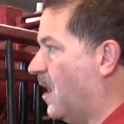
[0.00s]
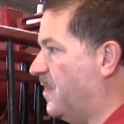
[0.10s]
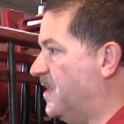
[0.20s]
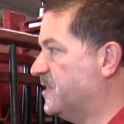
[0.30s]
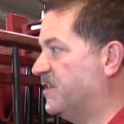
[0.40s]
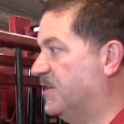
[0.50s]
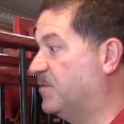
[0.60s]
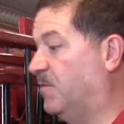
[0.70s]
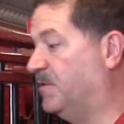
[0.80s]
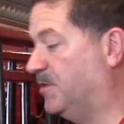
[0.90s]

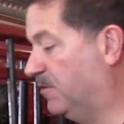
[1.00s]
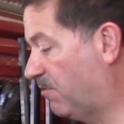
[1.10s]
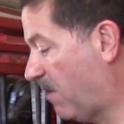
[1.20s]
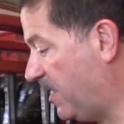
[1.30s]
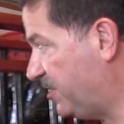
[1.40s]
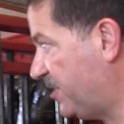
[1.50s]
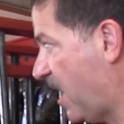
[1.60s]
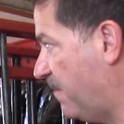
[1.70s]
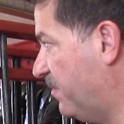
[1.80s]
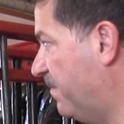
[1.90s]
This one's in great
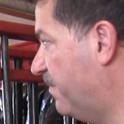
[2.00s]
shape.